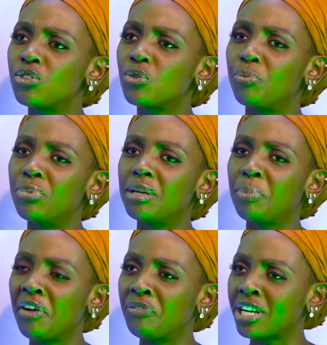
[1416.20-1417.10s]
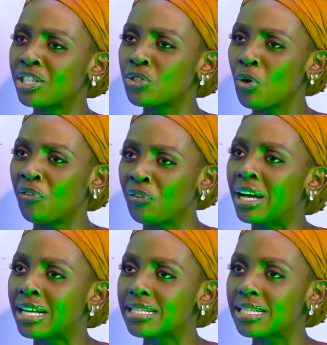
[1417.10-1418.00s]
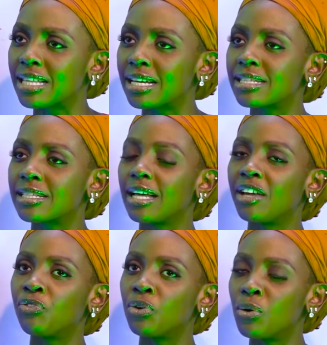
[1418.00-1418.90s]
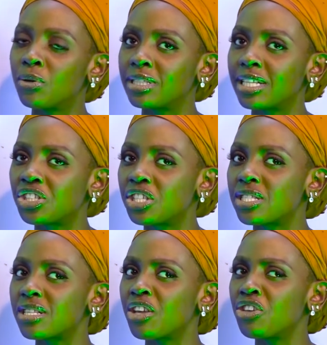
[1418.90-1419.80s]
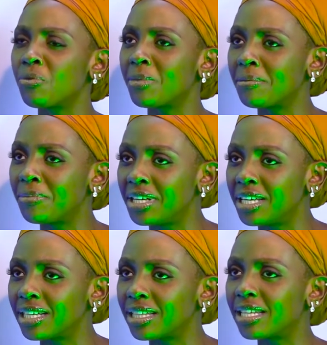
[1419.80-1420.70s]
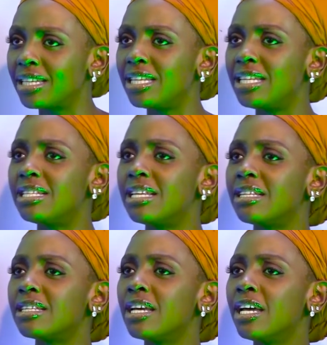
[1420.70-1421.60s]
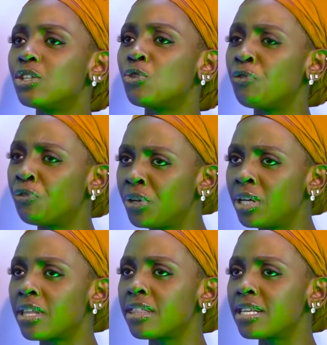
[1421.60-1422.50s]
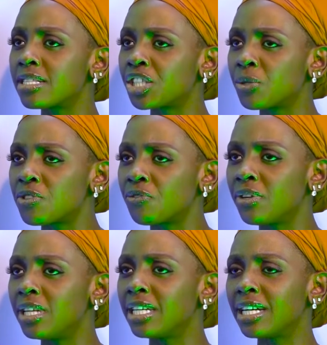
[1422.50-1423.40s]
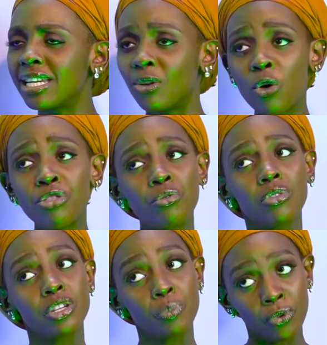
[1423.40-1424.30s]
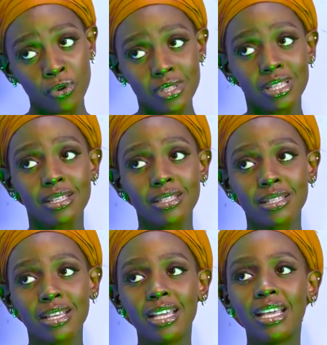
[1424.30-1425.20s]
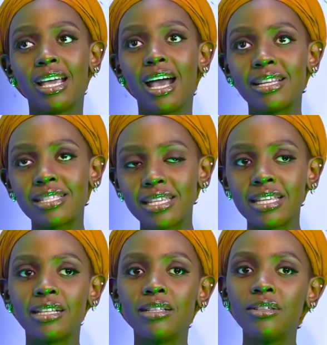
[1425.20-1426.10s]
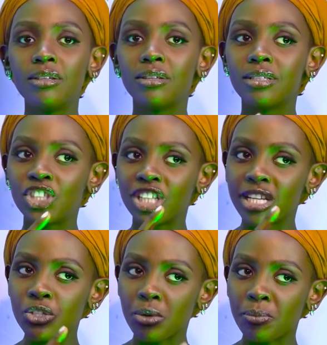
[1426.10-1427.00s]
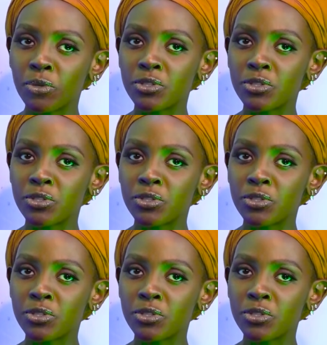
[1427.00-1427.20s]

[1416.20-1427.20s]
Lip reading: to be perfect so fast that I forgot that she's a human being that needed to feel the things that she was feeling and go through that process until she gets to a